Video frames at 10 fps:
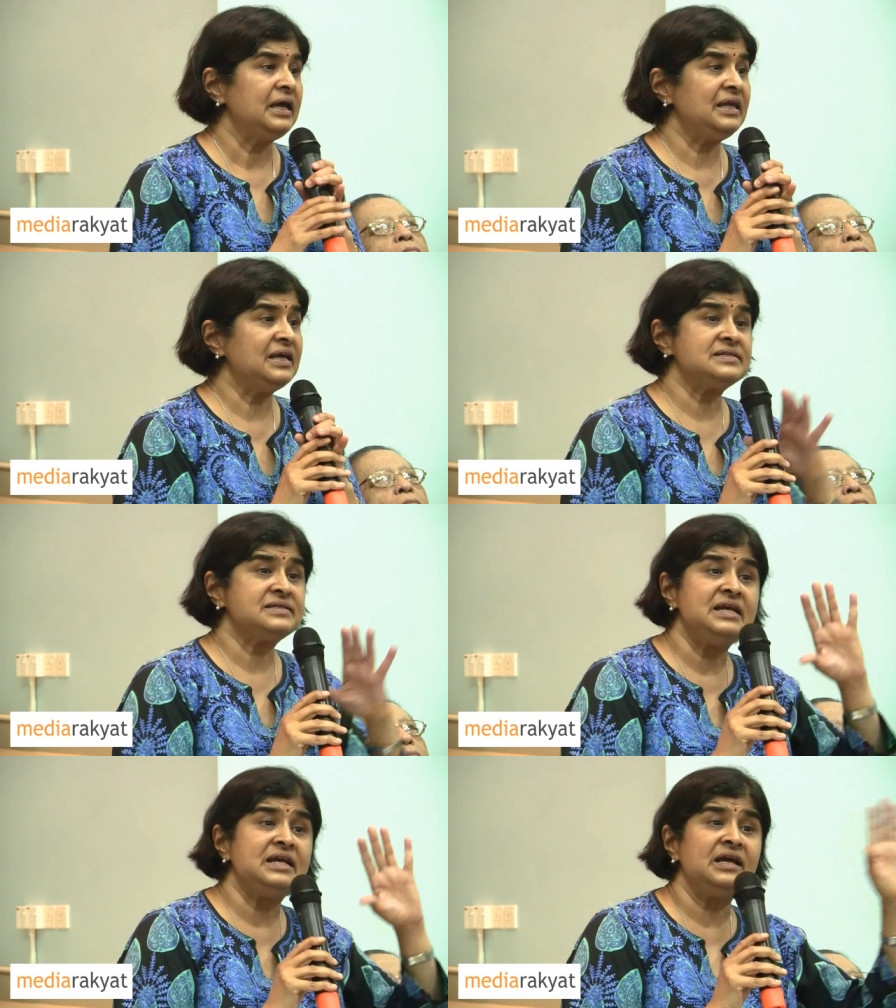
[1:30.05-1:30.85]
they're
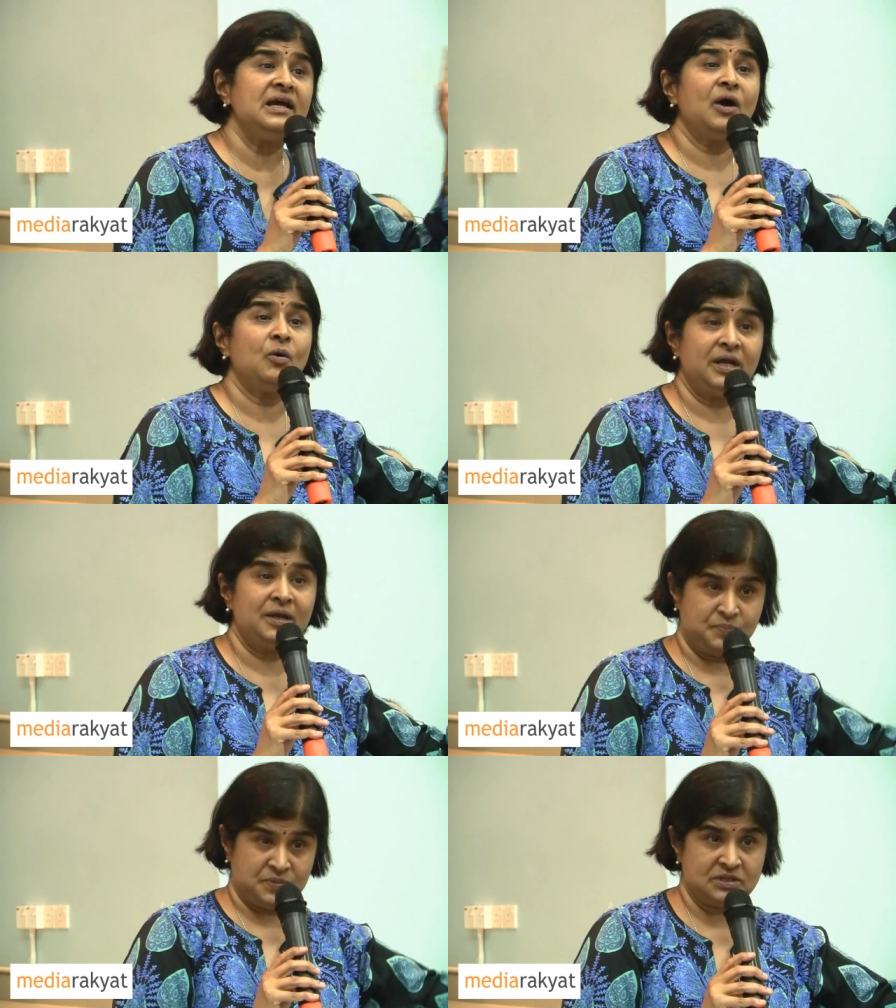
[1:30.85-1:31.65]
sealing our
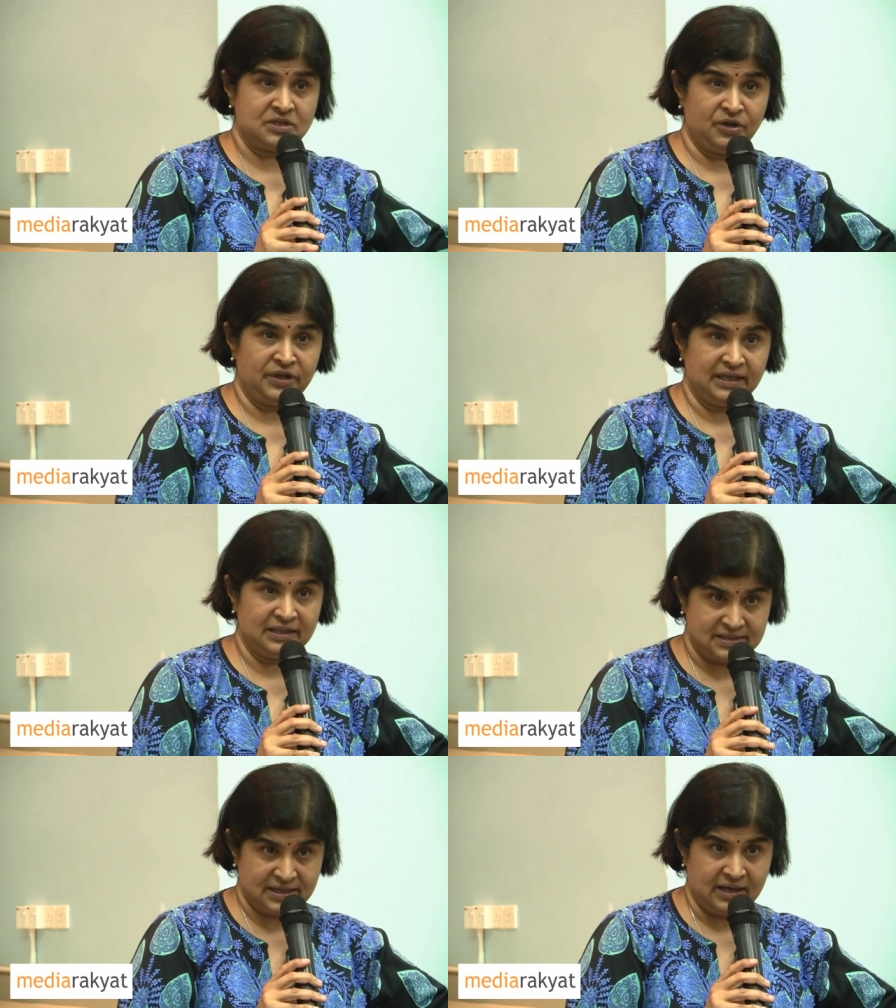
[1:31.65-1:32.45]
lips on the
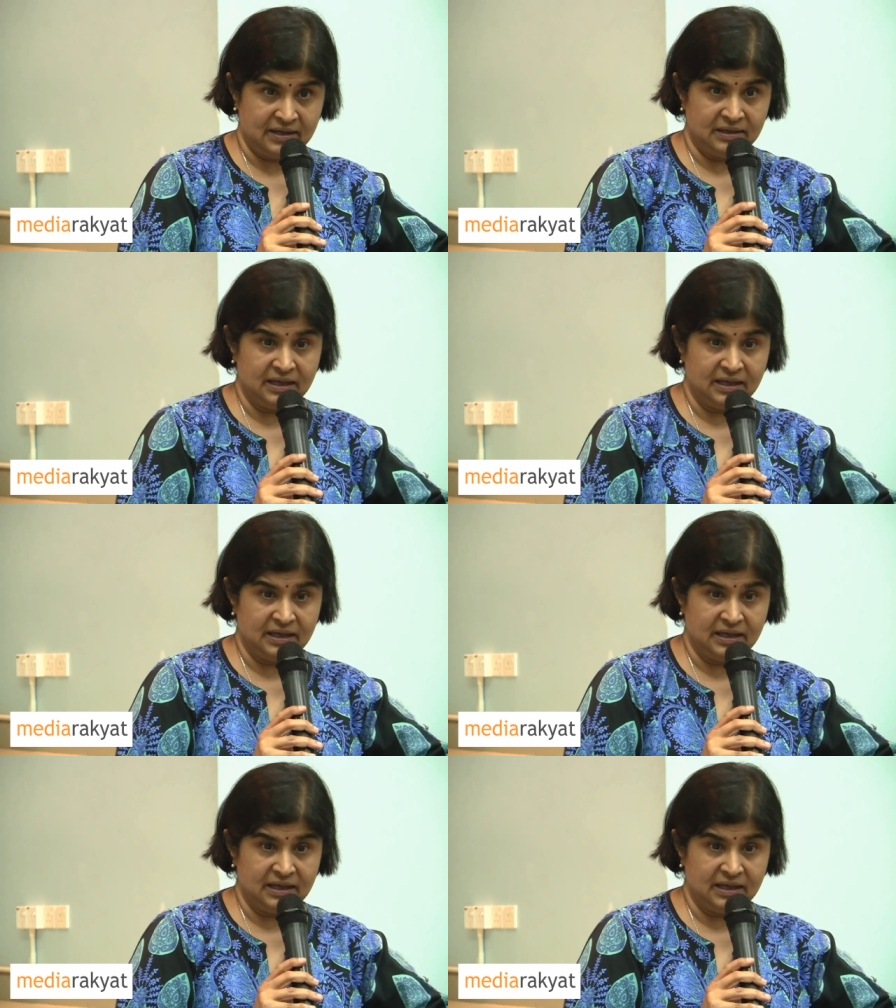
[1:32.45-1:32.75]
other side.